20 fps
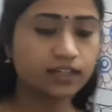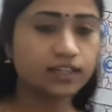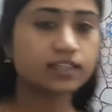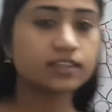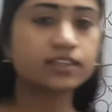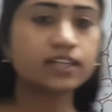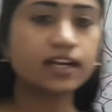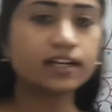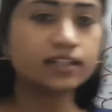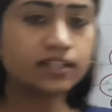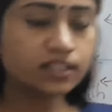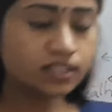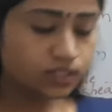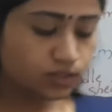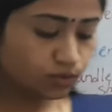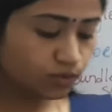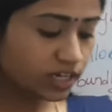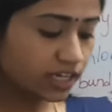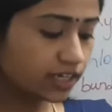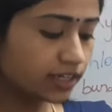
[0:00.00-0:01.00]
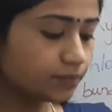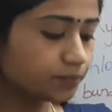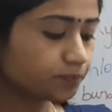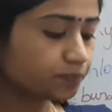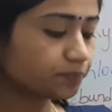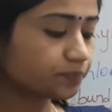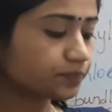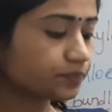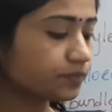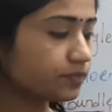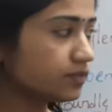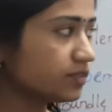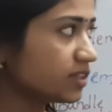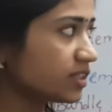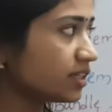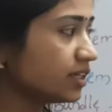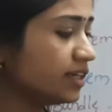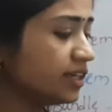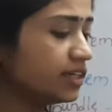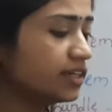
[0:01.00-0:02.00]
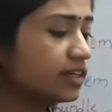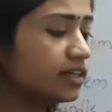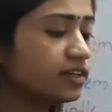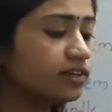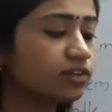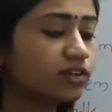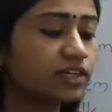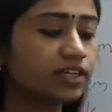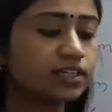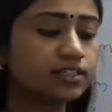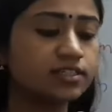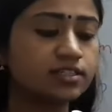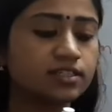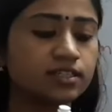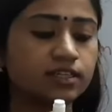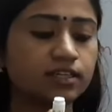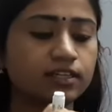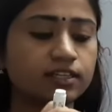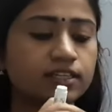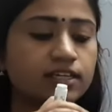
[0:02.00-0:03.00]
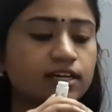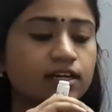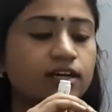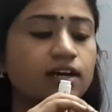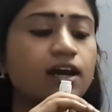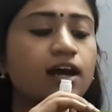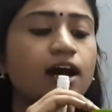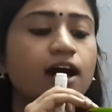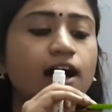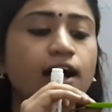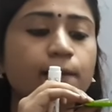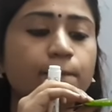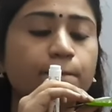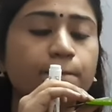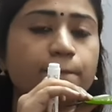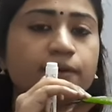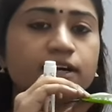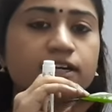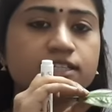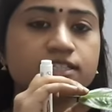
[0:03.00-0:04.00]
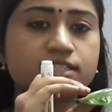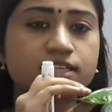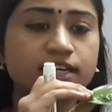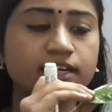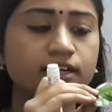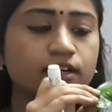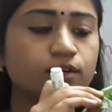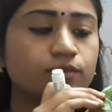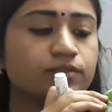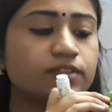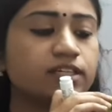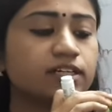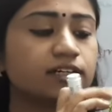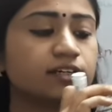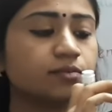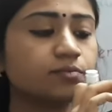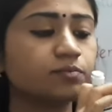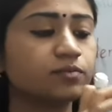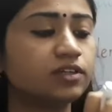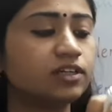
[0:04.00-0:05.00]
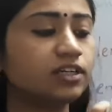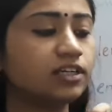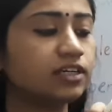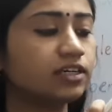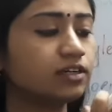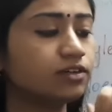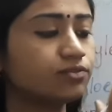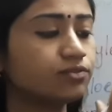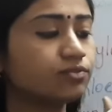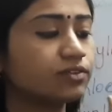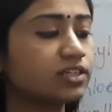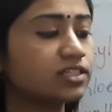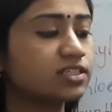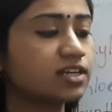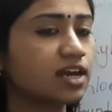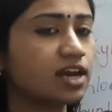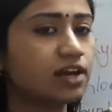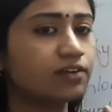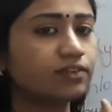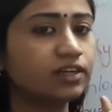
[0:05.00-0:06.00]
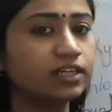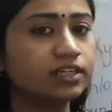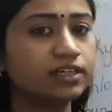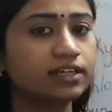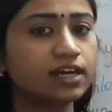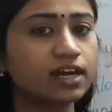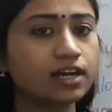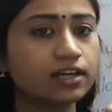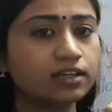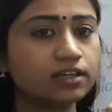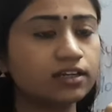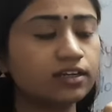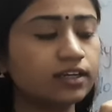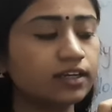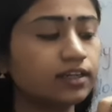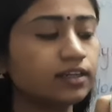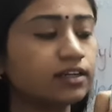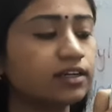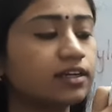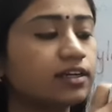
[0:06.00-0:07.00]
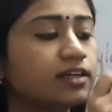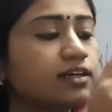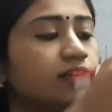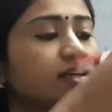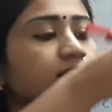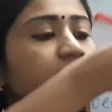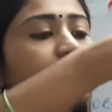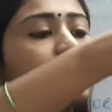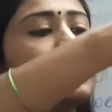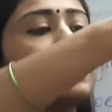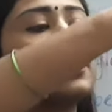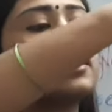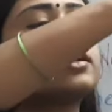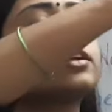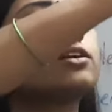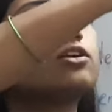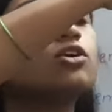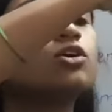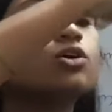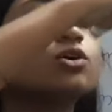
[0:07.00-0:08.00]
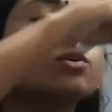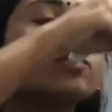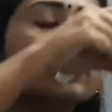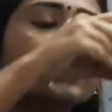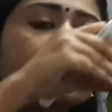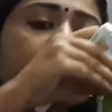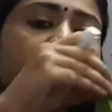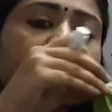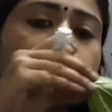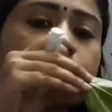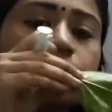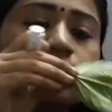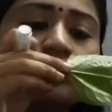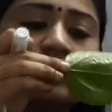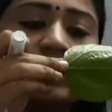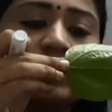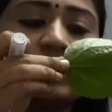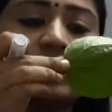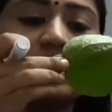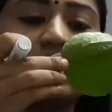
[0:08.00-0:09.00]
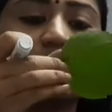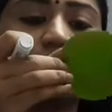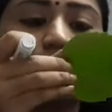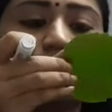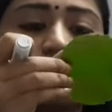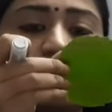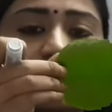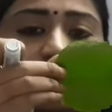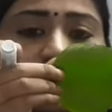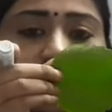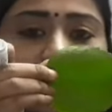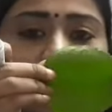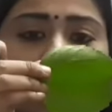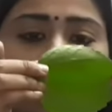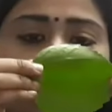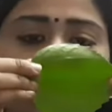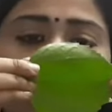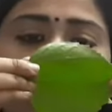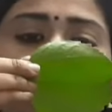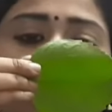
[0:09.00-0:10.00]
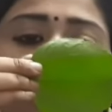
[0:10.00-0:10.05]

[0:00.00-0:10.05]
That is why here you can see the upper side of the leaf is having dark green color and lower side of the leaf is having